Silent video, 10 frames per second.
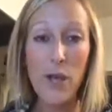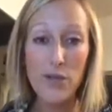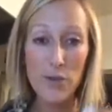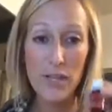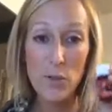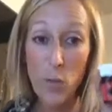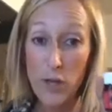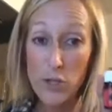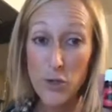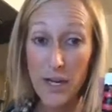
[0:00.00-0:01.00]
So that's
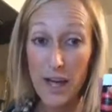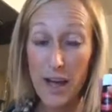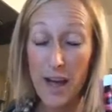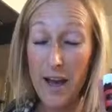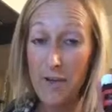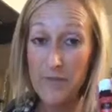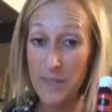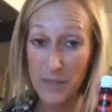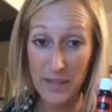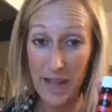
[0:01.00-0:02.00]
one trick of
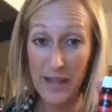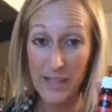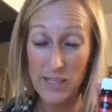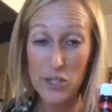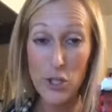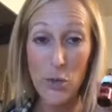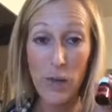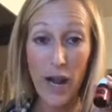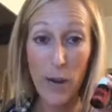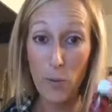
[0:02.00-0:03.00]
something that I like to do
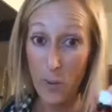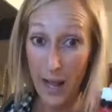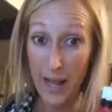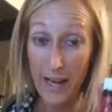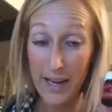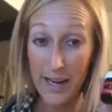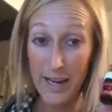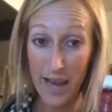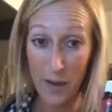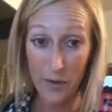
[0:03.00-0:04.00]
when I run
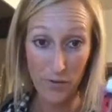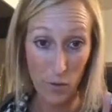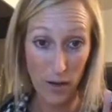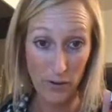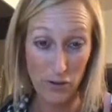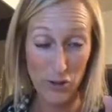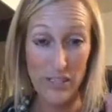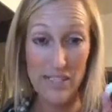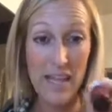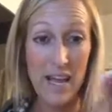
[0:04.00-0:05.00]
out of oils,
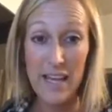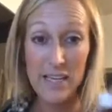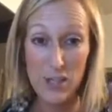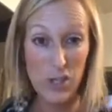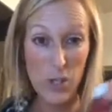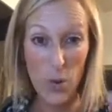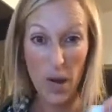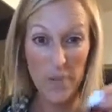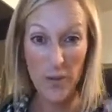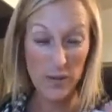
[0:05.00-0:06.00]
just to soak
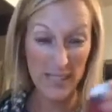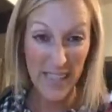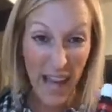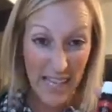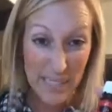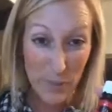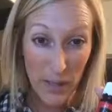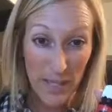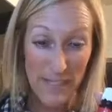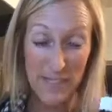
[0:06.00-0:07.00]
up those last
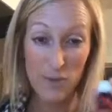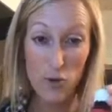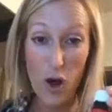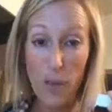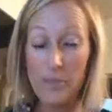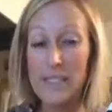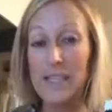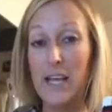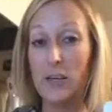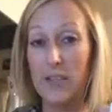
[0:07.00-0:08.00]
bits of drops
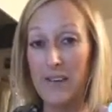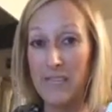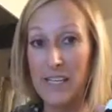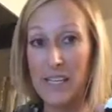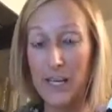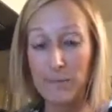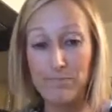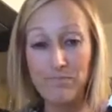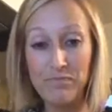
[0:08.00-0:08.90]
that are left in here